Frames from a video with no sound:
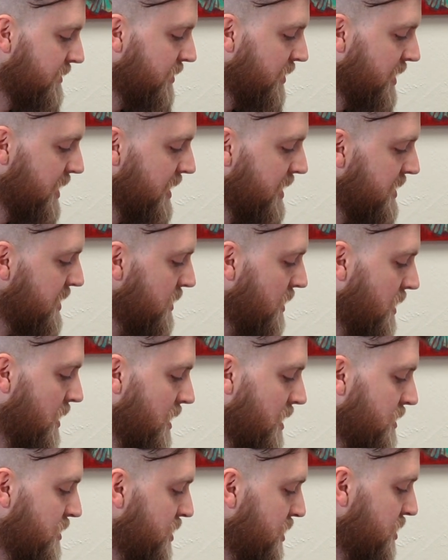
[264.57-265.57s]
for this
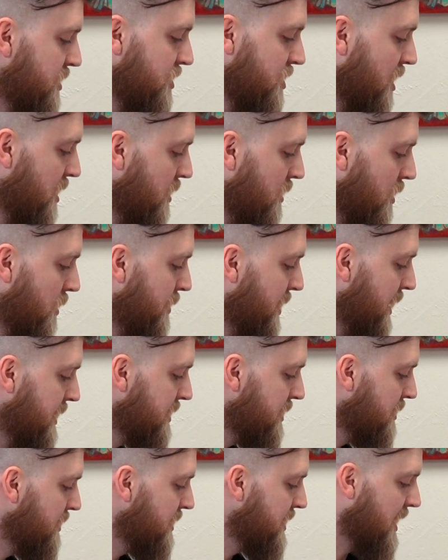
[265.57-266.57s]
are just charcoal
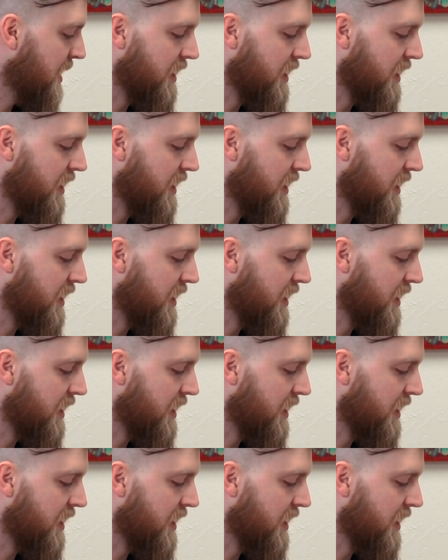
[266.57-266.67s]
pencils.